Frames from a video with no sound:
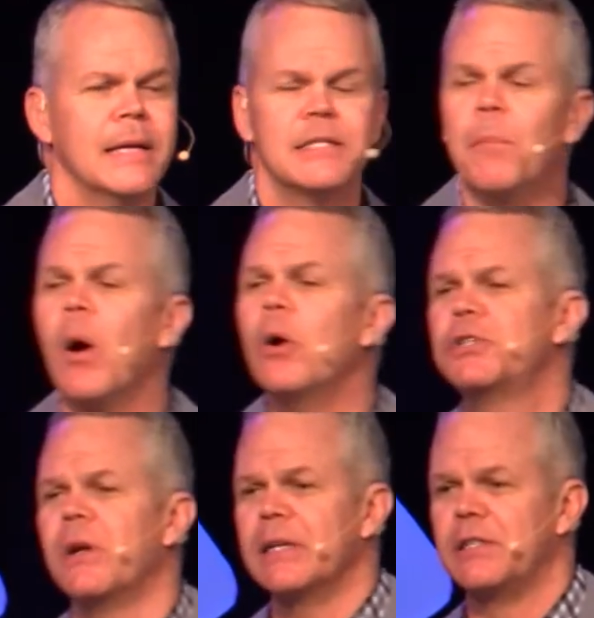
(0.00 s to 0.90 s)
As
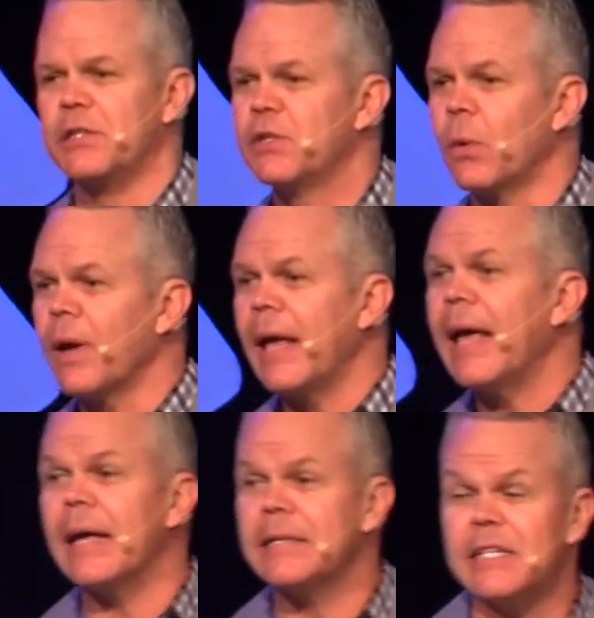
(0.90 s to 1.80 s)
emotional as the
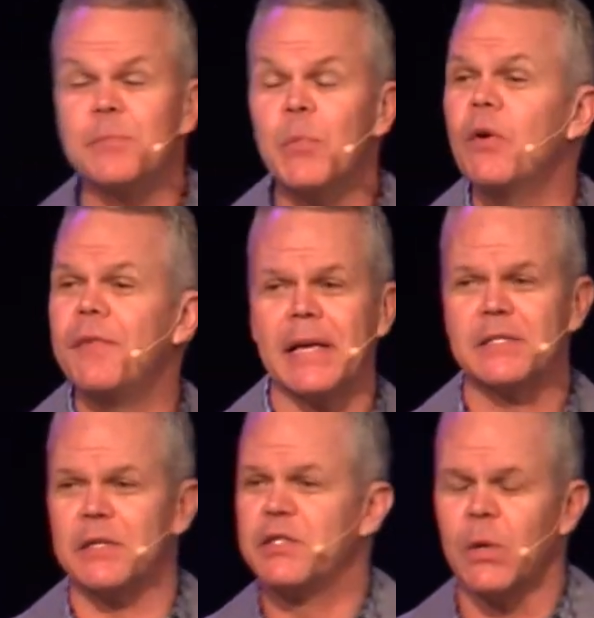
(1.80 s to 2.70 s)
story is, as moving
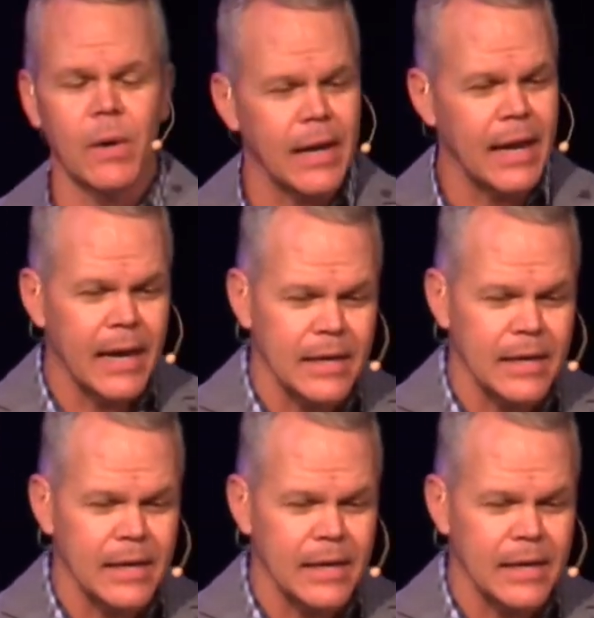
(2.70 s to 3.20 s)
as the story